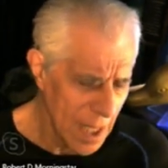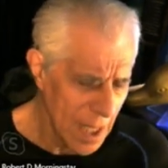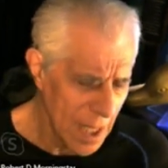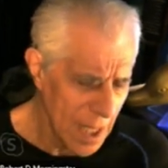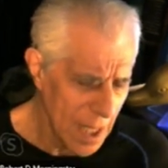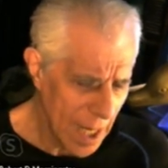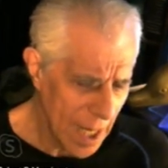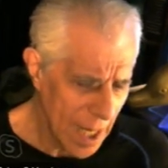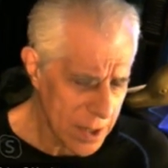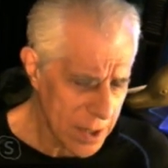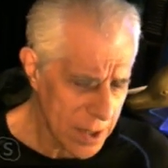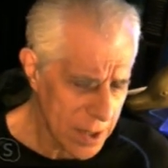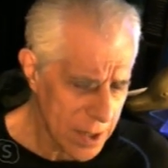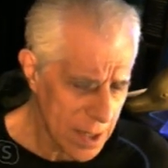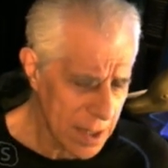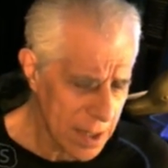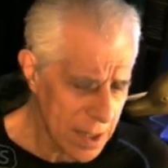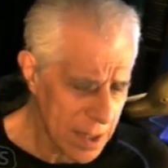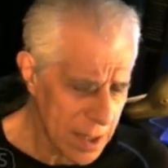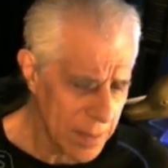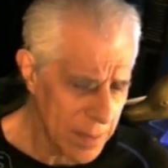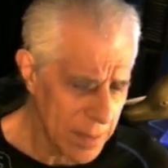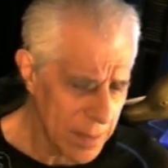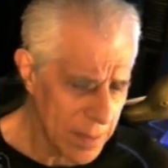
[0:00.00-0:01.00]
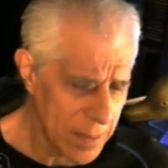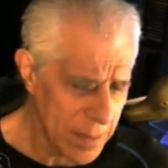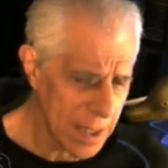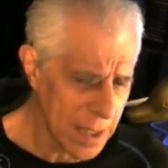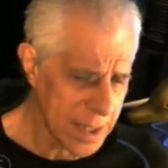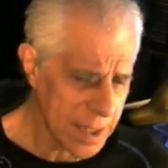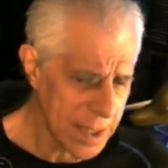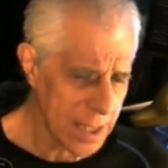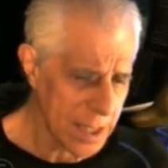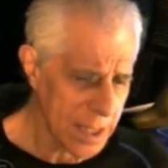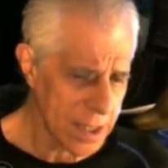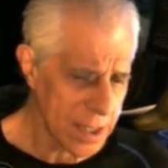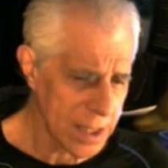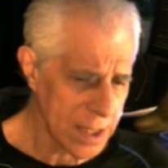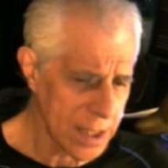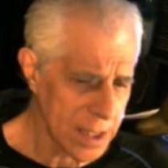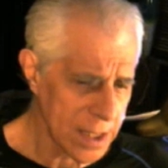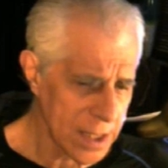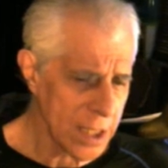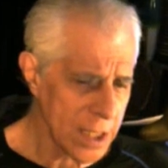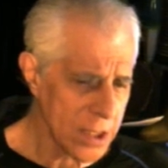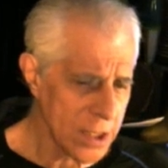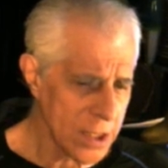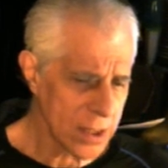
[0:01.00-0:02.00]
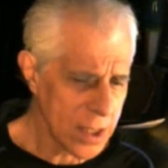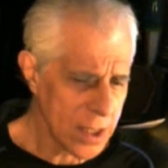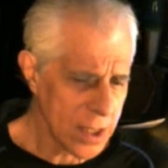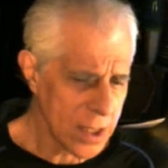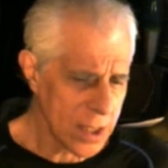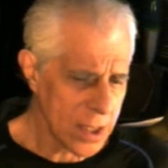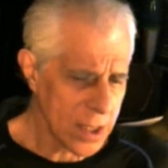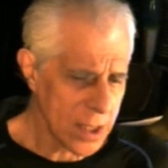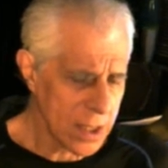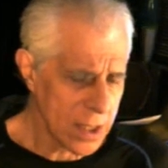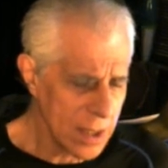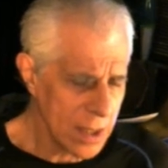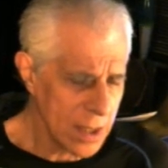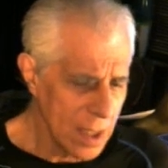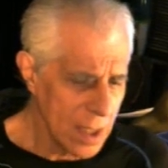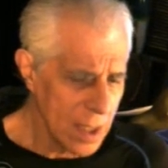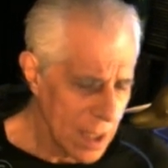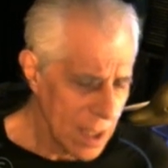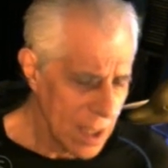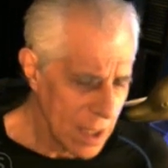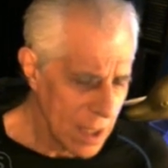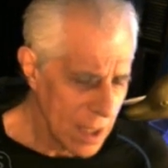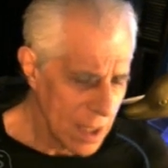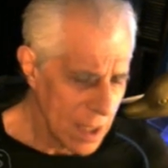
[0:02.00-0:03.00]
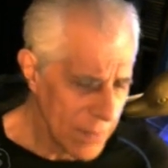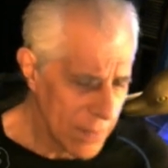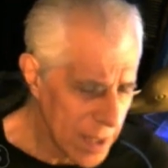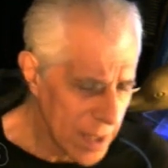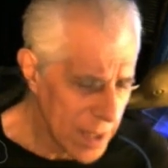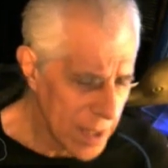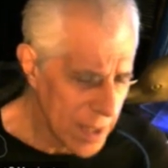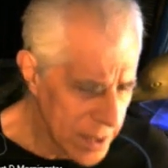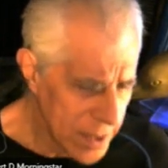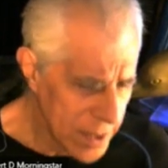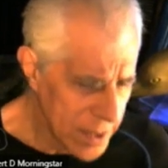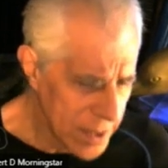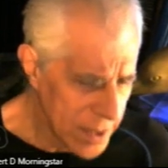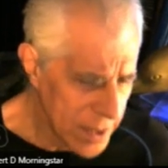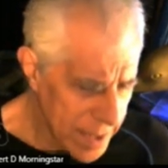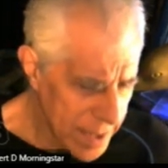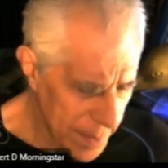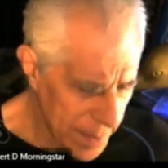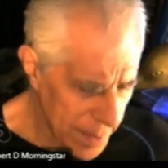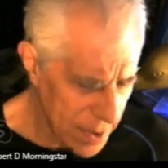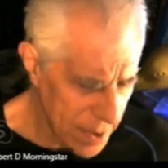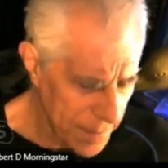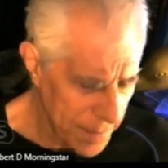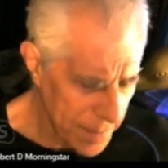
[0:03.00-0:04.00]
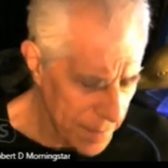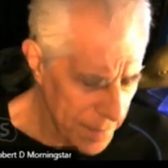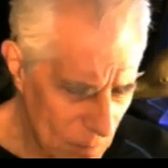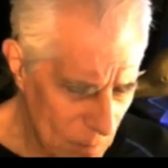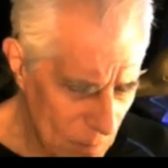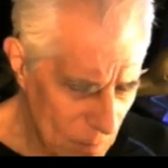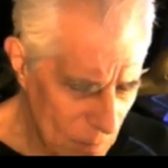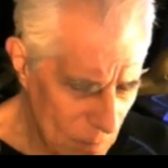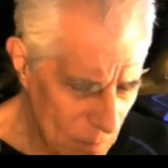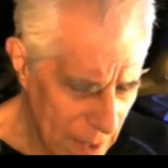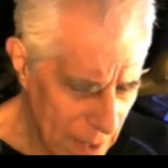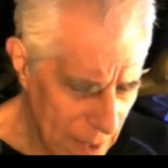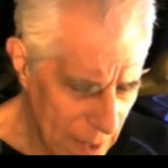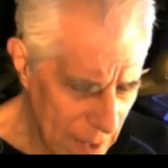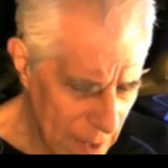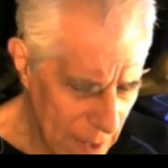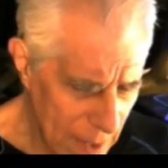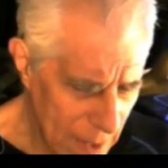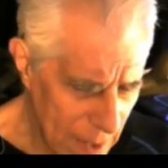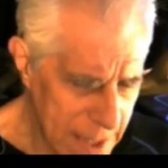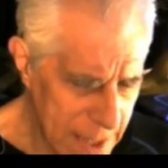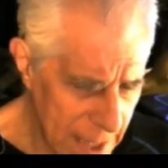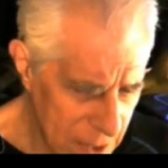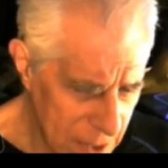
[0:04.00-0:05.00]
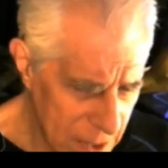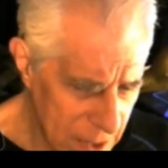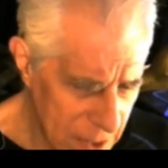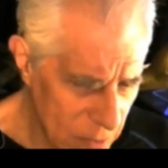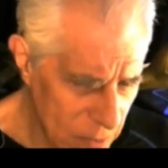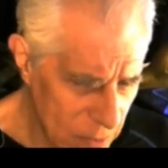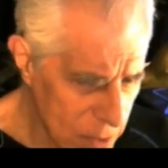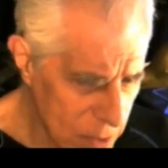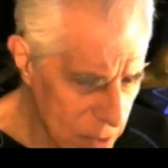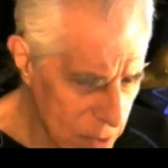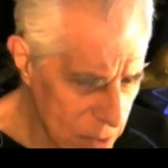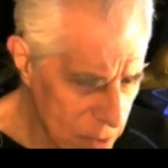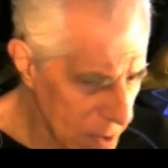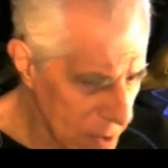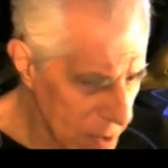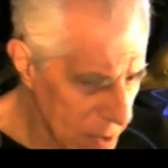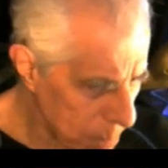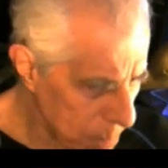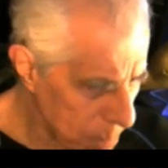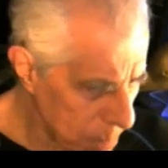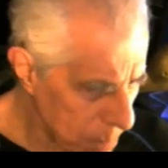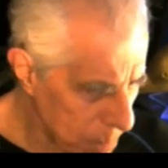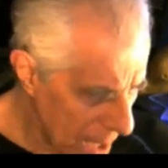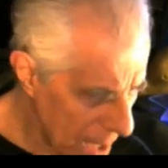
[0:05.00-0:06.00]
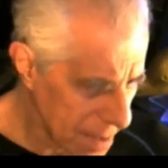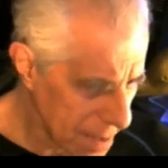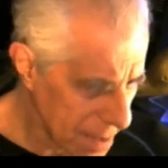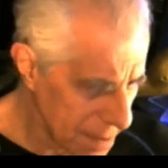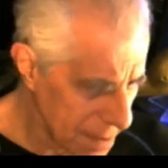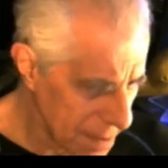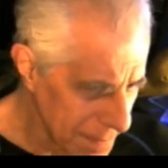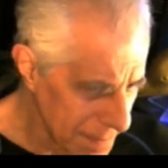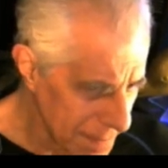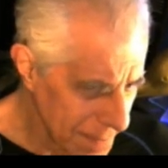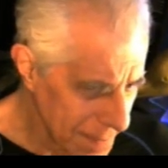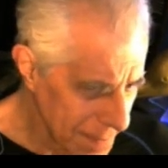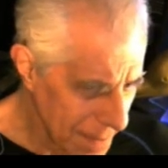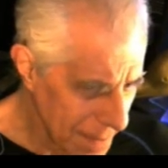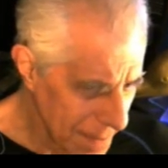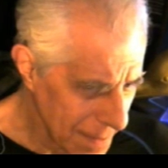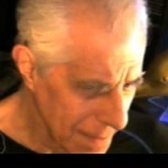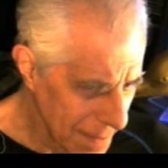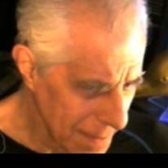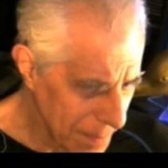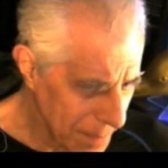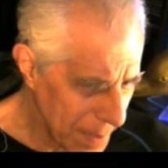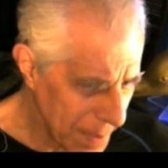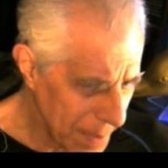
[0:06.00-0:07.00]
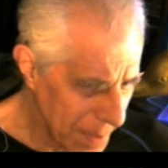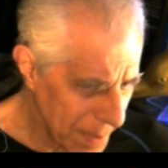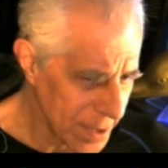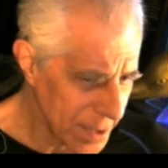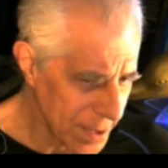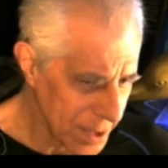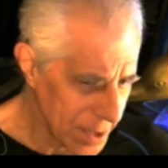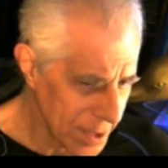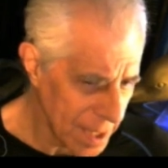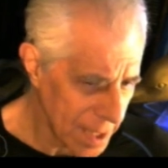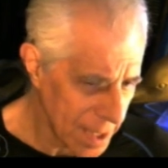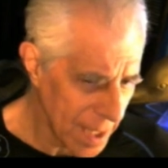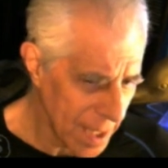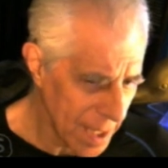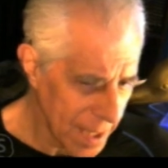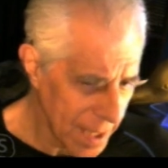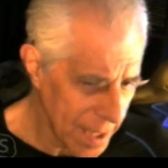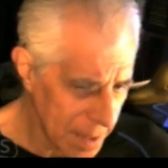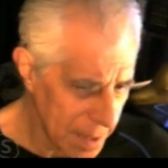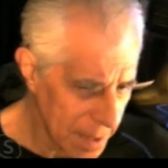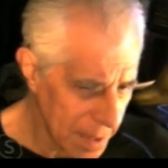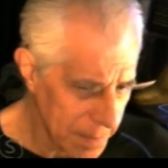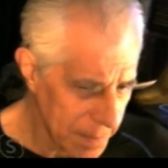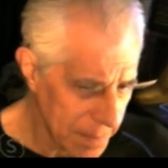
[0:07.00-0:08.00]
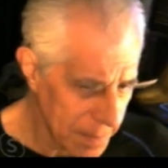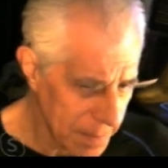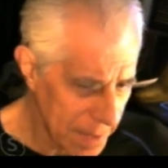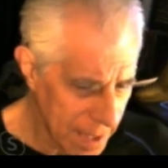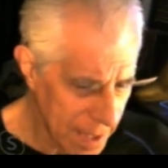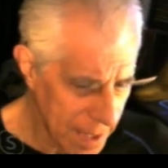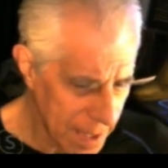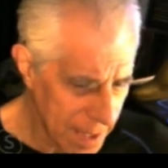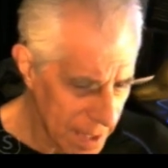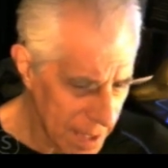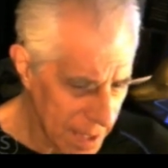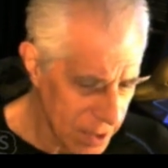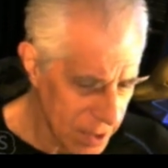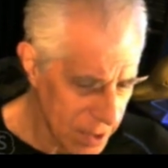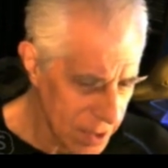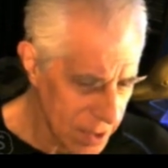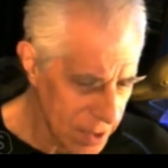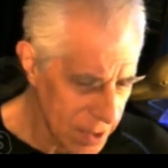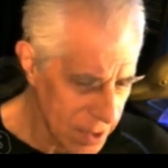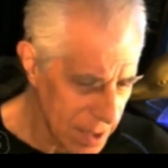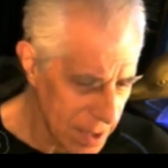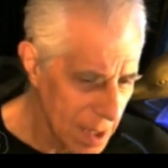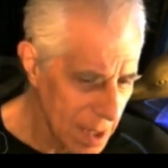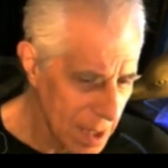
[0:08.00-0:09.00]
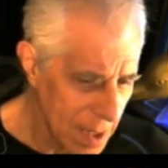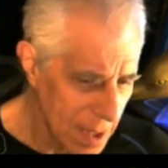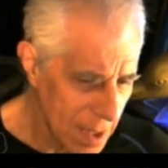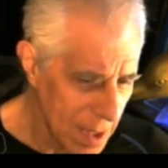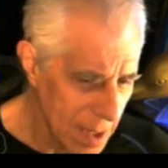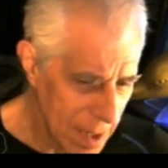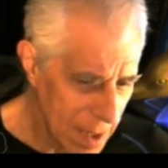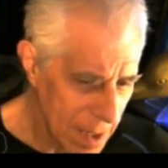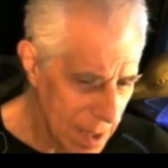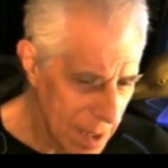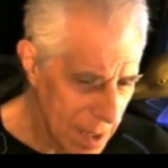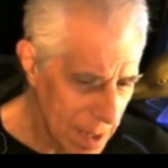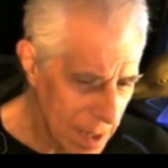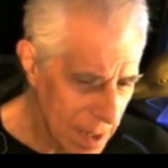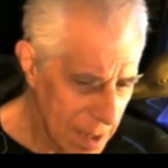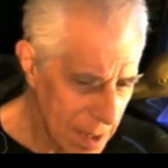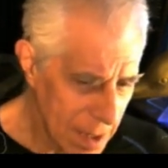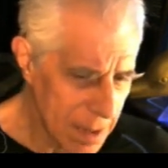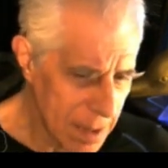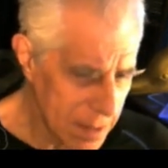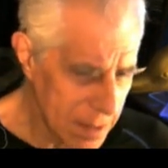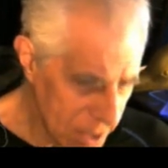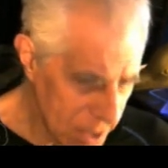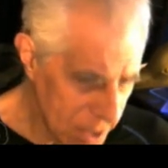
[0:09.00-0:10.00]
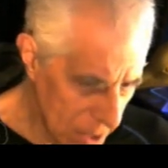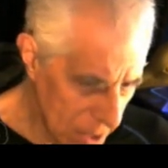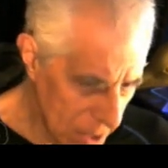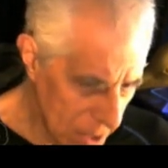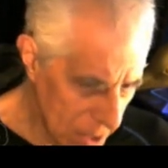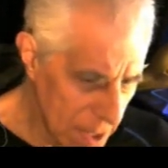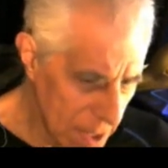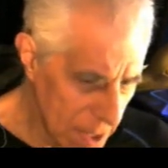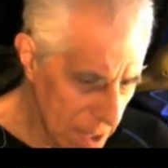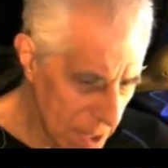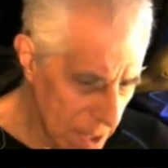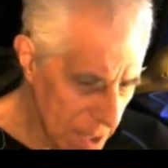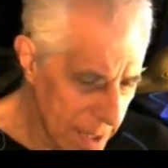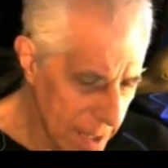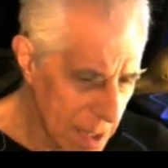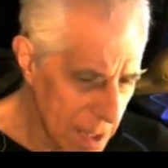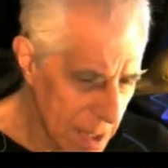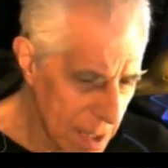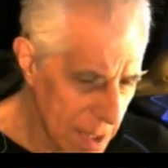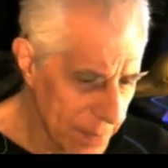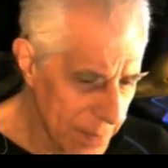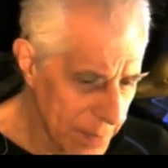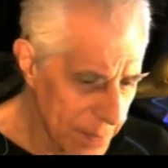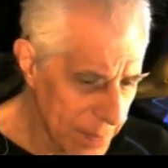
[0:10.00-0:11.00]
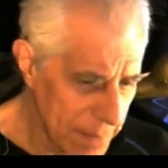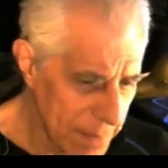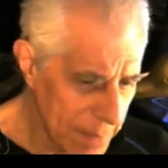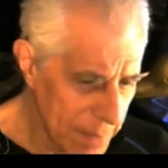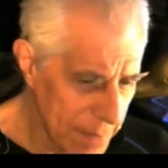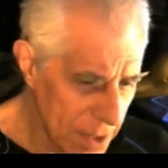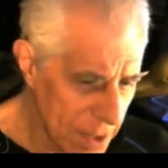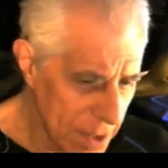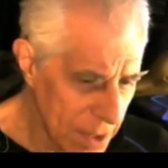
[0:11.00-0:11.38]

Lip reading: House Select Committee on Assassinations did a very in-depth investigation, which was blocked by the CIA in many cases, still locking up many of the